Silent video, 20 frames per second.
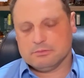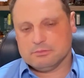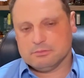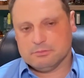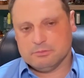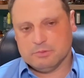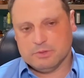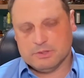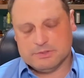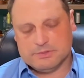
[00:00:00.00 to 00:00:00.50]

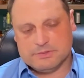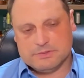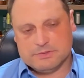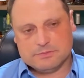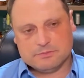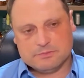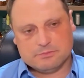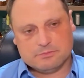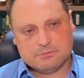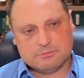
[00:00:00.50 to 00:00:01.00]
was
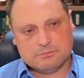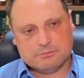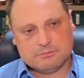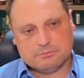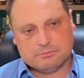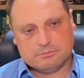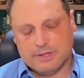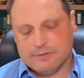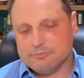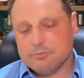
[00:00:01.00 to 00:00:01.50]

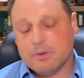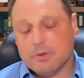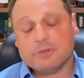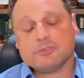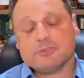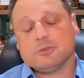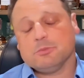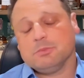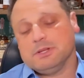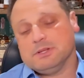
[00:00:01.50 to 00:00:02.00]
left much
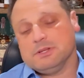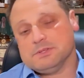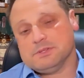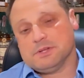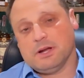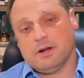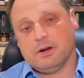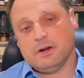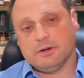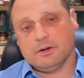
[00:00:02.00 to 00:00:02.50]
to be
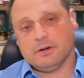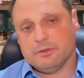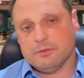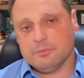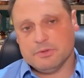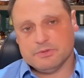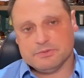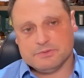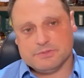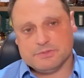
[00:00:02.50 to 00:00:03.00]
desired on the
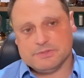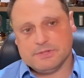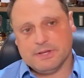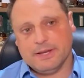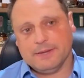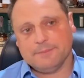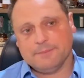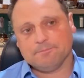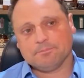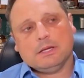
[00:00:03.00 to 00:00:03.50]
business
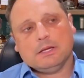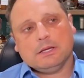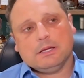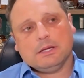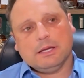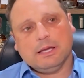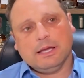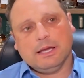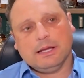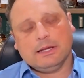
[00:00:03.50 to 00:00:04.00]
side.
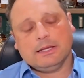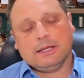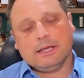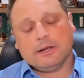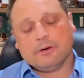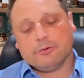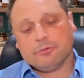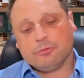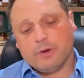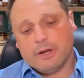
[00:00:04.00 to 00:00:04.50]
And he
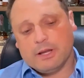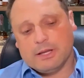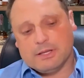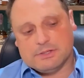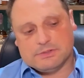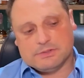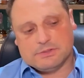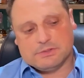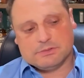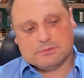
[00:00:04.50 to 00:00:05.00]
had a
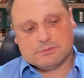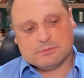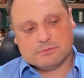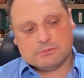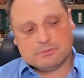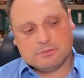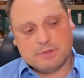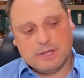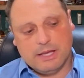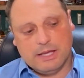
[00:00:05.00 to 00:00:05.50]
phrase
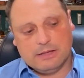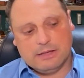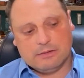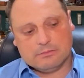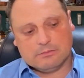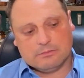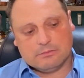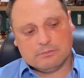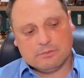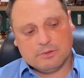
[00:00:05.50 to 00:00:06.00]
that
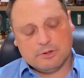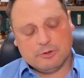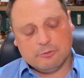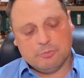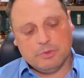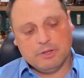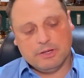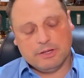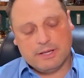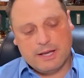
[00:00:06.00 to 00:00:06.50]
has
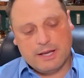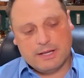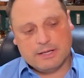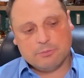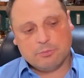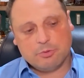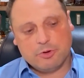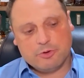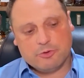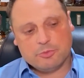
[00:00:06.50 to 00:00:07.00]
been a guiding
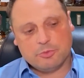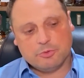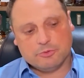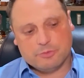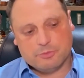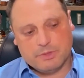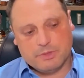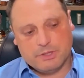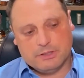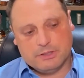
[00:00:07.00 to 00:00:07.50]
principle to
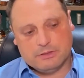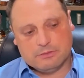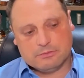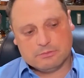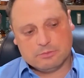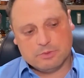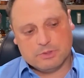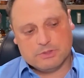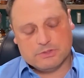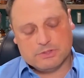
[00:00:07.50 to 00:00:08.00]
me,
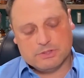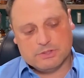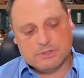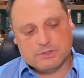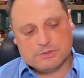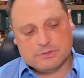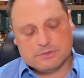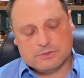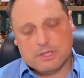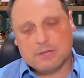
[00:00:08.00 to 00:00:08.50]
which
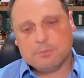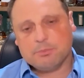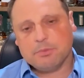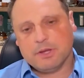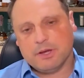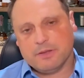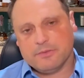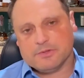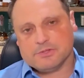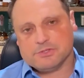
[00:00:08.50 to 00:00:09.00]
is think
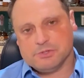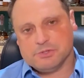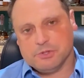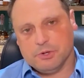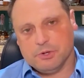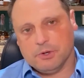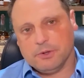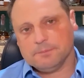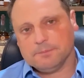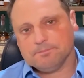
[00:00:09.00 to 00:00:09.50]
beyond the still.